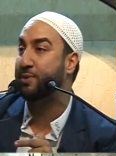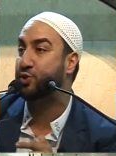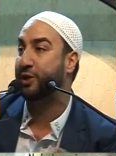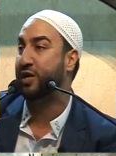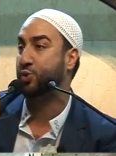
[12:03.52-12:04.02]

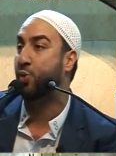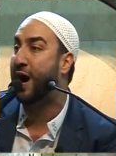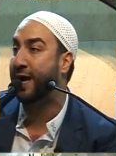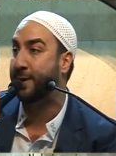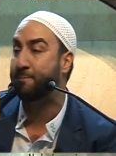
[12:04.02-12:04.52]
between us.
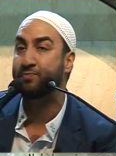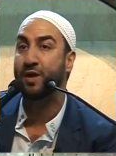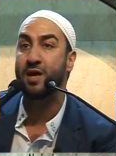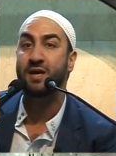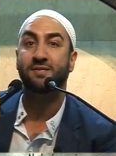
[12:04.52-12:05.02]
Why?
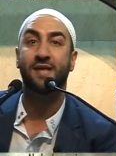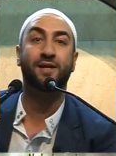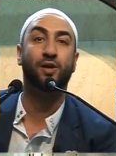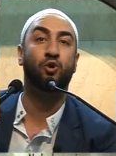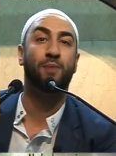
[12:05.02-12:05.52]

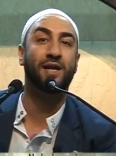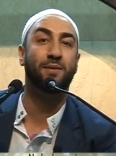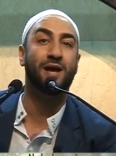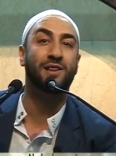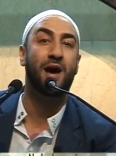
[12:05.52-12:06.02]
Sayyid
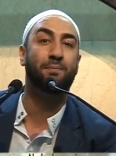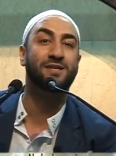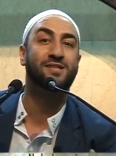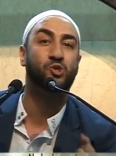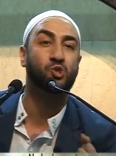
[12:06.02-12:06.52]
al-Khumaini, may Allah
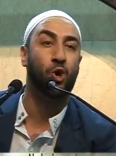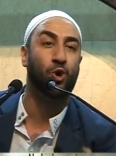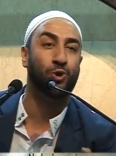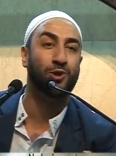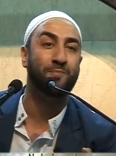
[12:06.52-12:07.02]
bless his
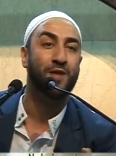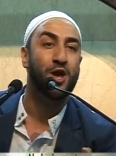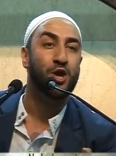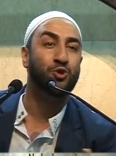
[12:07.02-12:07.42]
soul,